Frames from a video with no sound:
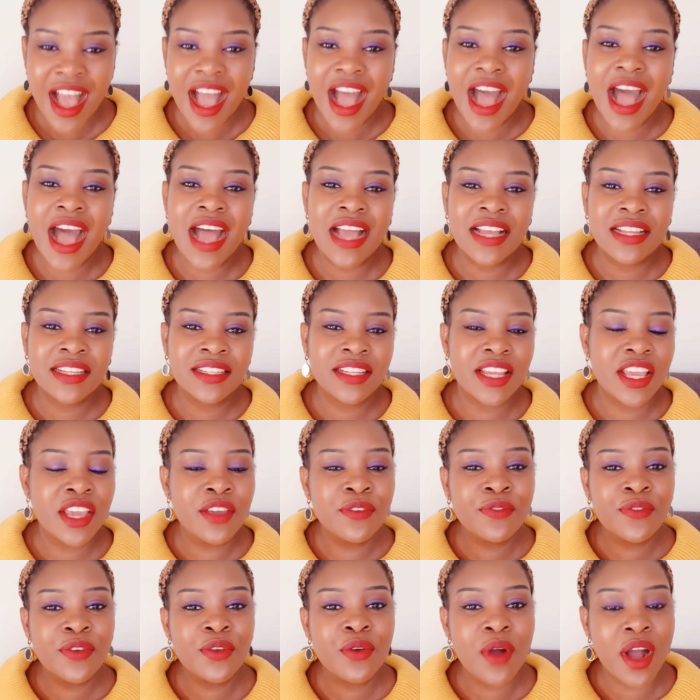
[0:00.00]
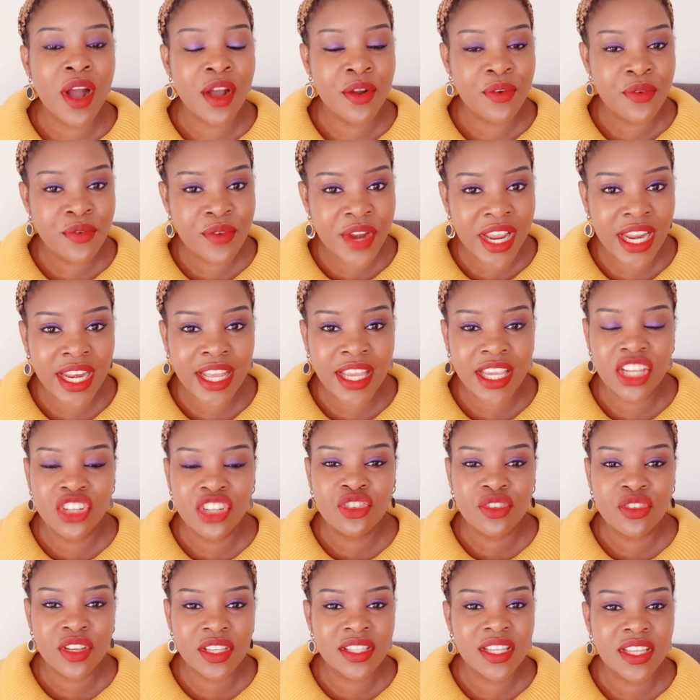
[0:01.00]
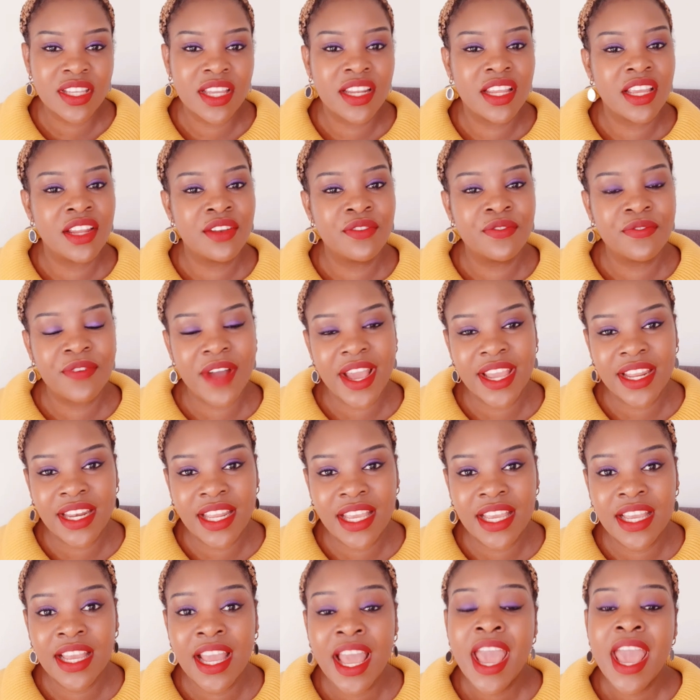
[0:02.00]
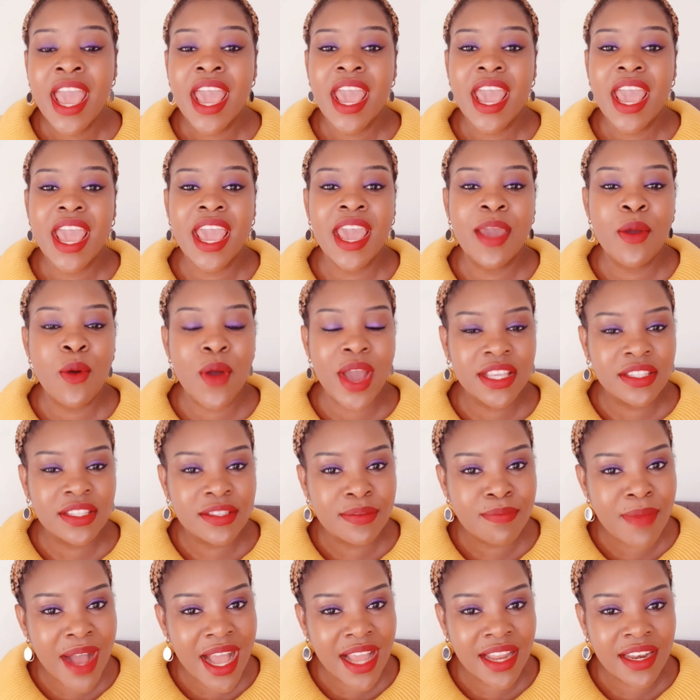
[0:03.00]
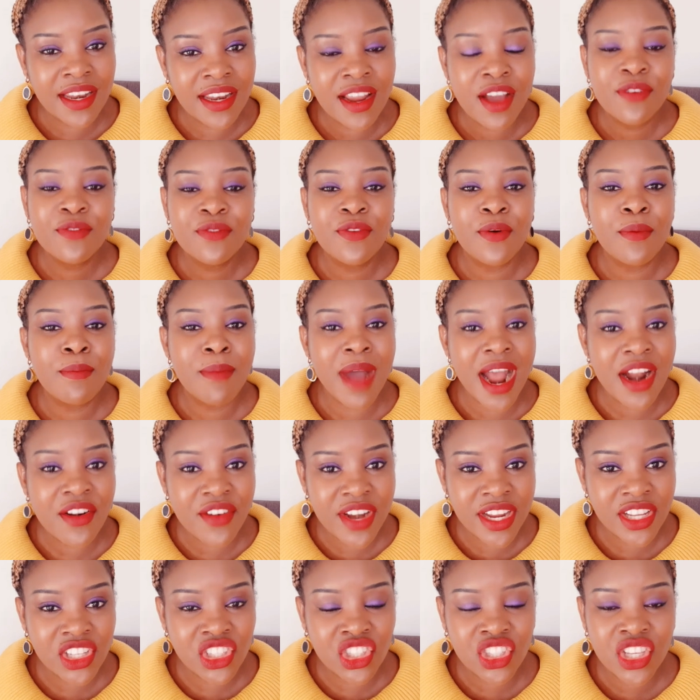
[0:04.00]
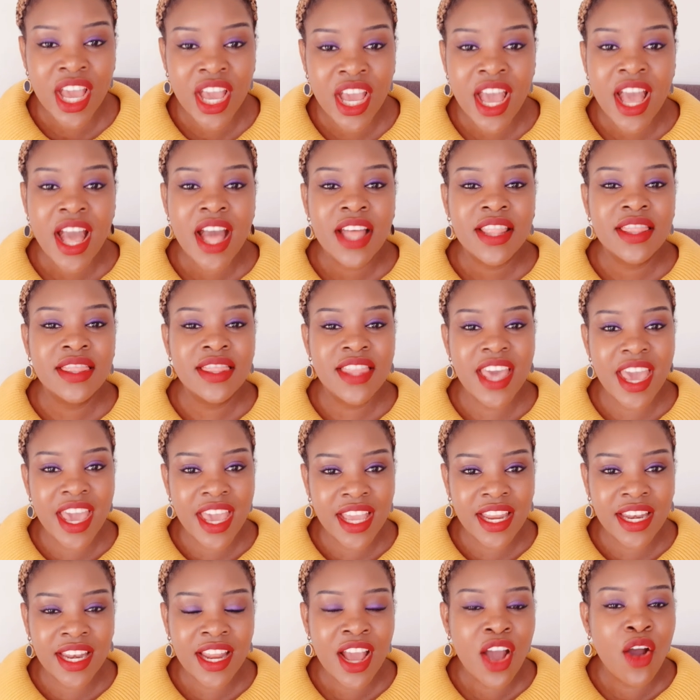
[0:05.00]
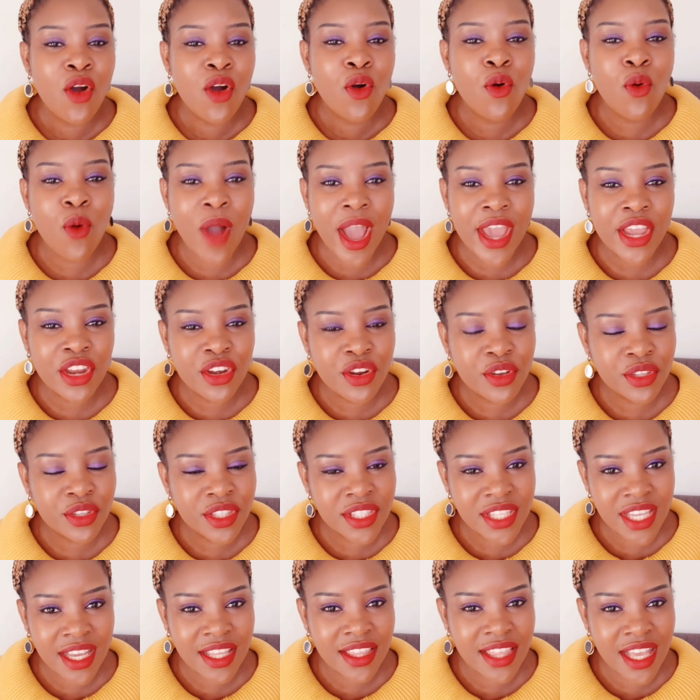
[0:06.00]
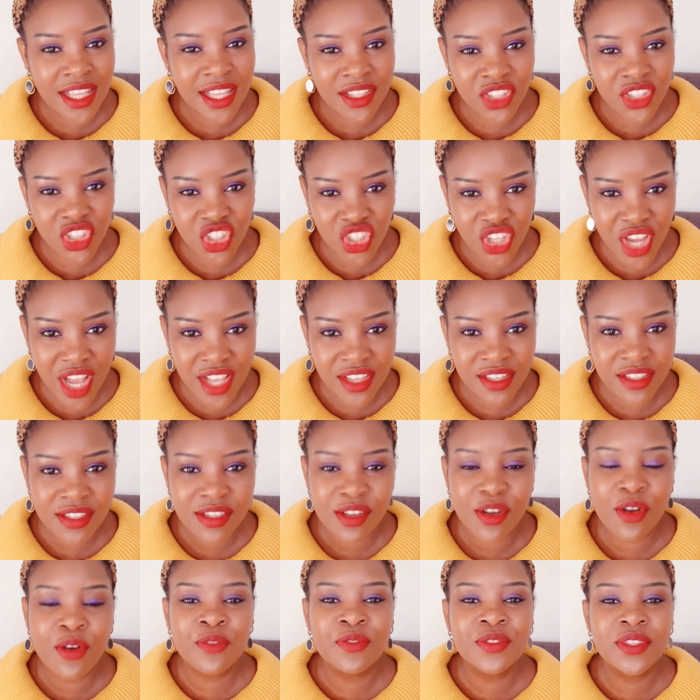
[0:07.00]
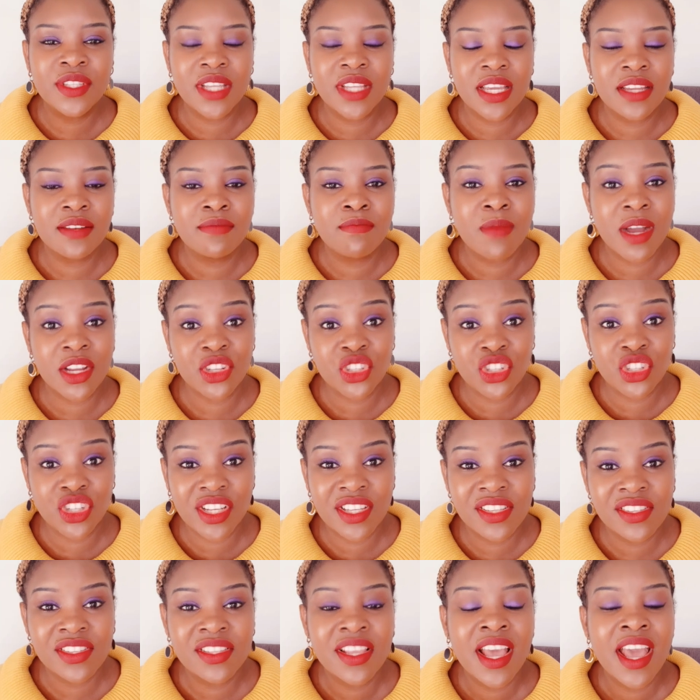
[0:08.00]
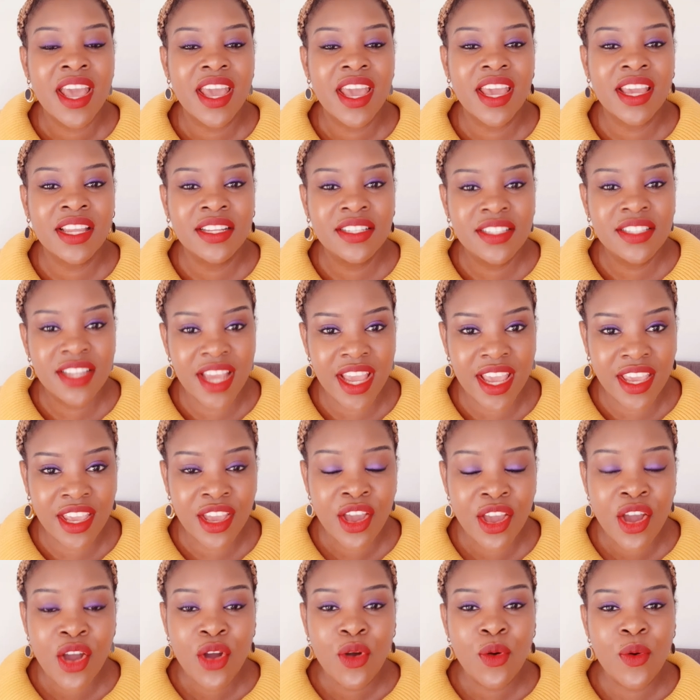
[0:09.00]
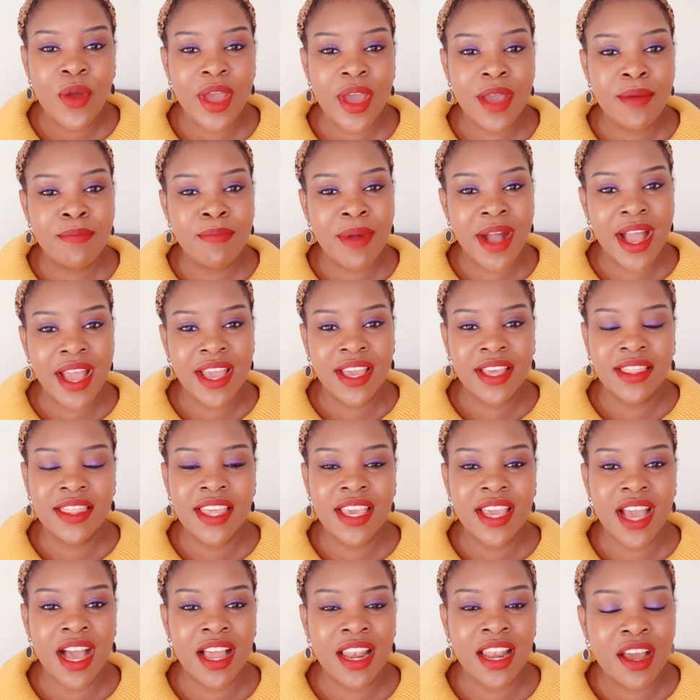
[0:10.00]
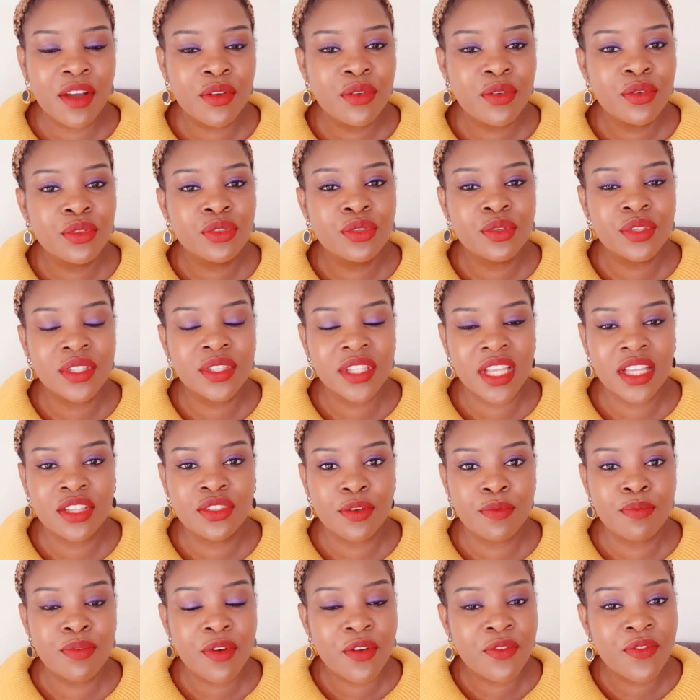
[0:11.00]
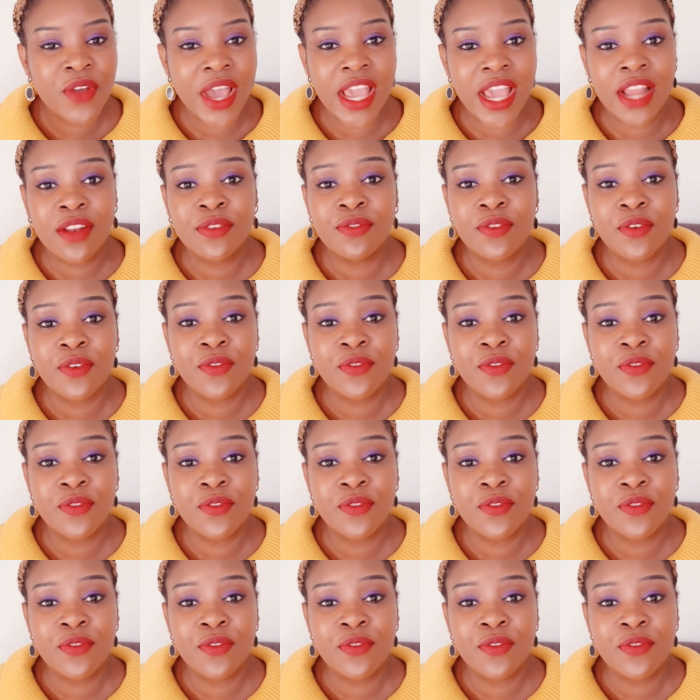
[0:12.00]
And if you are really interested in finding a white man for marriage, then why not take that chance of ten matches a day, whereby they allow you to set your profile for